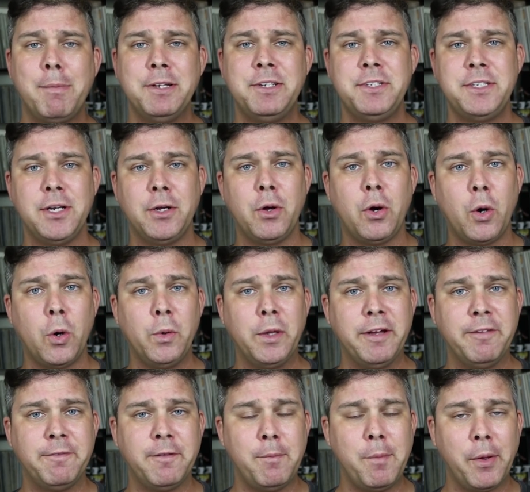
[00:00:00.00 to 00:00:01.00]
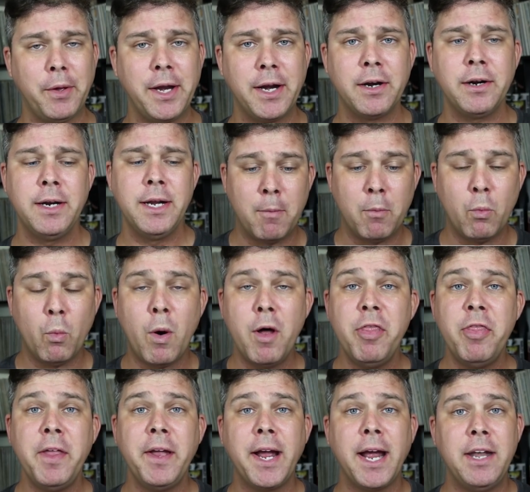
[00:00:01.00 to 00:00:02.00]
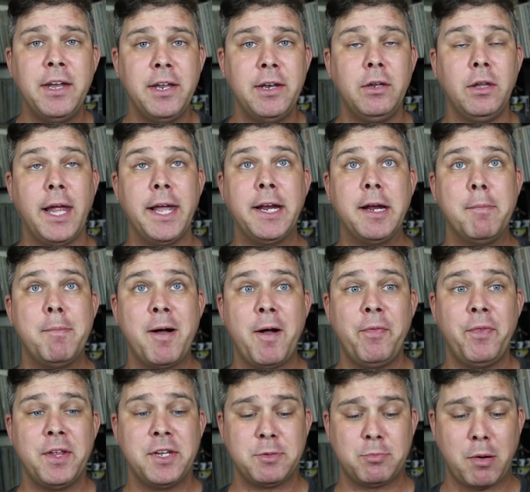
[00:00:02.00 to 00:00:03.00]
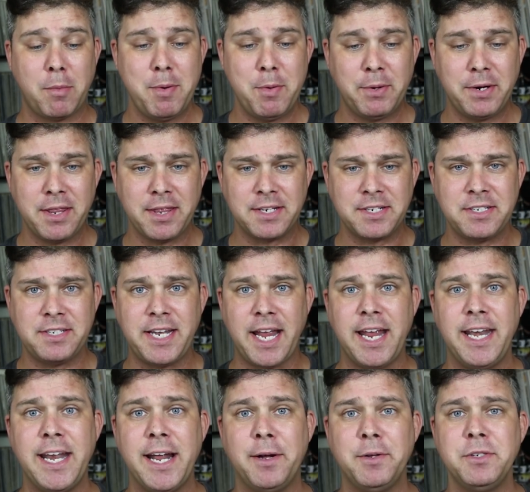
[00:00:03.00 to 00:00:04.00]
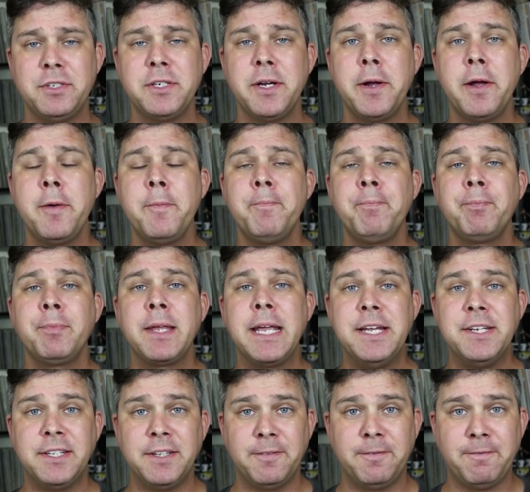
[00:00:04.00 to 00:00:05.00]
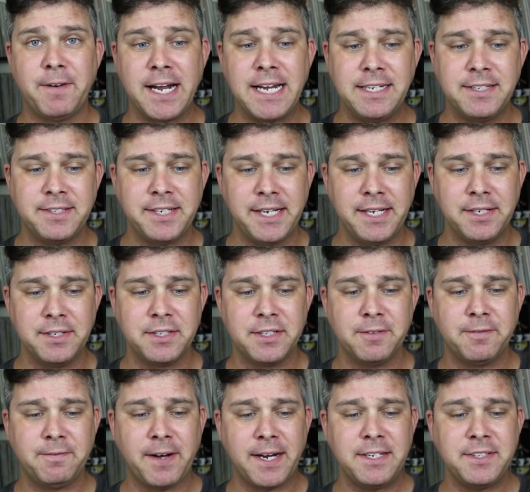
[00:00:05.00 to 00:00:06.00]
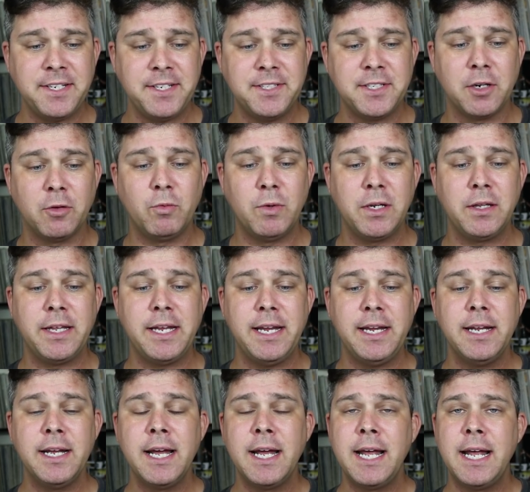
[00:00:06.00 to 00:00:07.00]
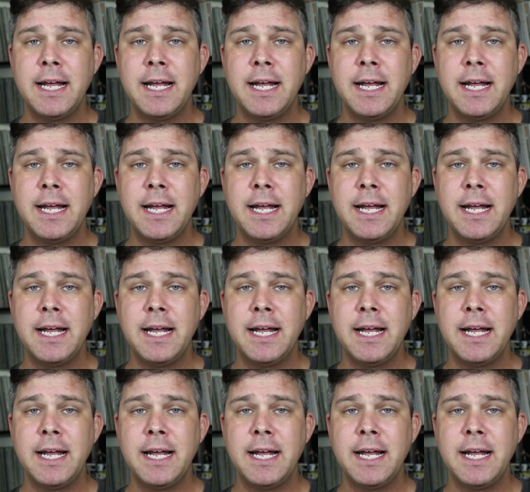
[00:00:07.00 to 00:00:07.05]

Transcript: but still wholly familiar. Um, one thing I did like about this, probably one of the standouts, is the fight scenes. The fight scenes are really